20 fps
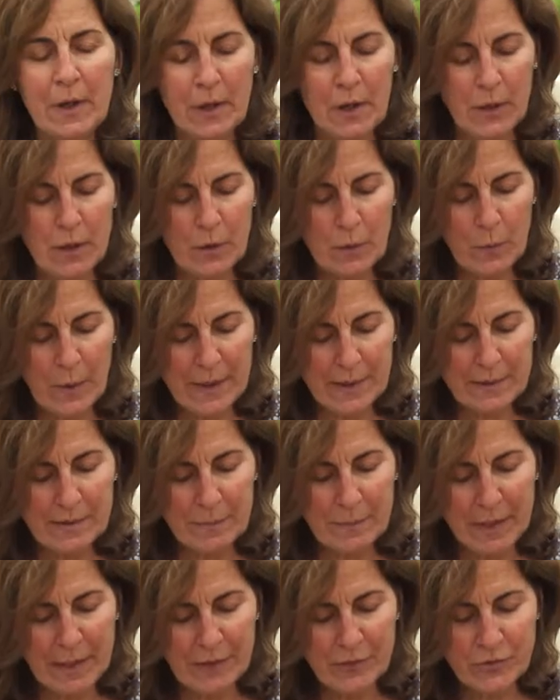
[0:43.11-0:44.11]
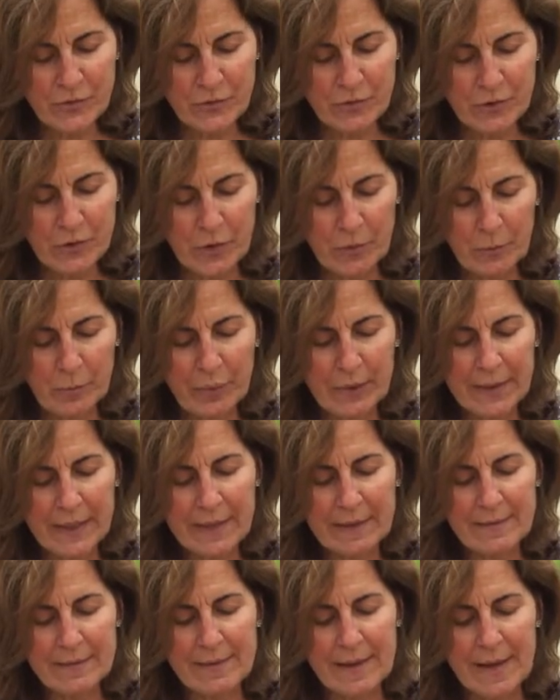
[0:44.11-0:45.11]
you want to make sure your
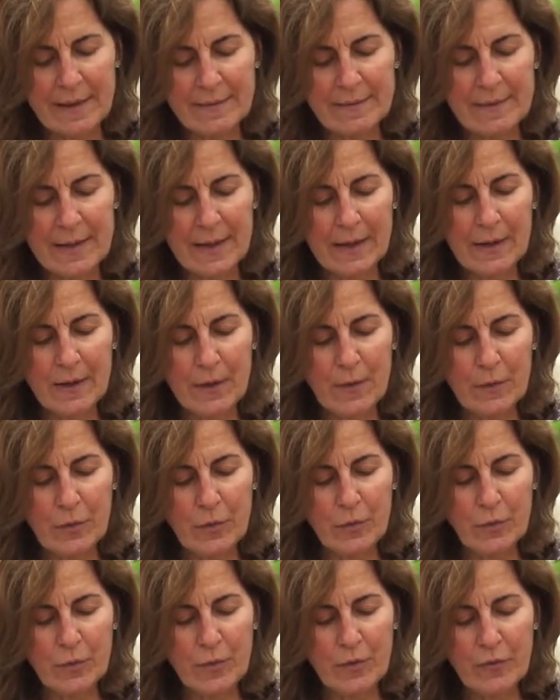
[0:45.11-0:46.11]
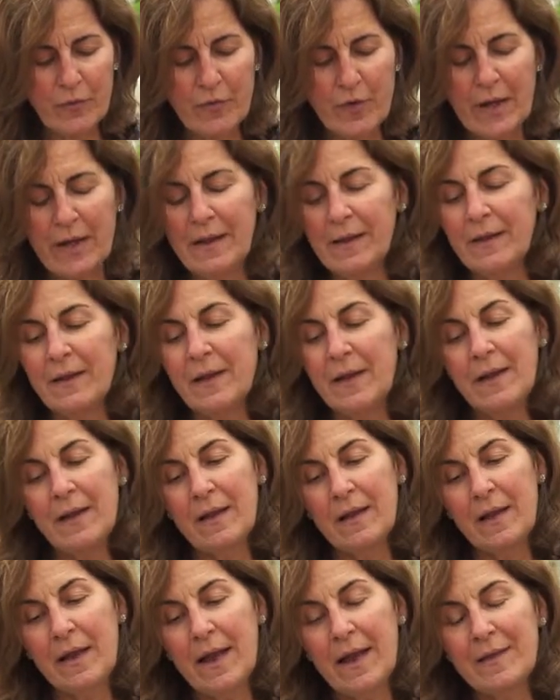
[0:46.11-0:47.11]
plants, as they go through the fall,
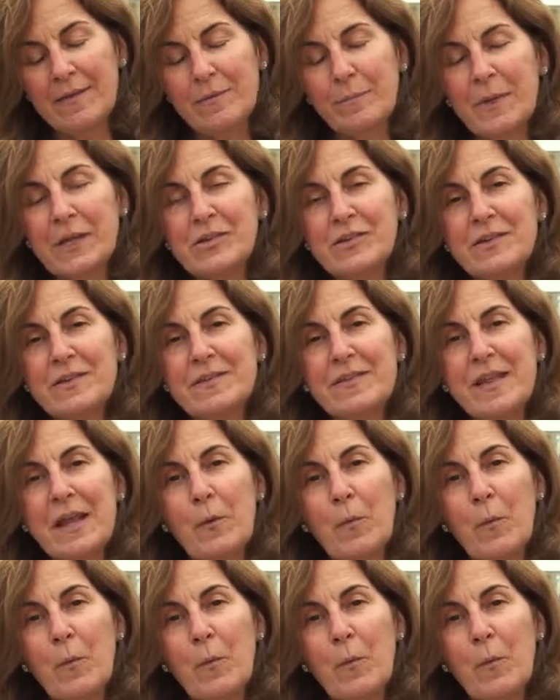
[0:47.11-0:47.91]
as much as they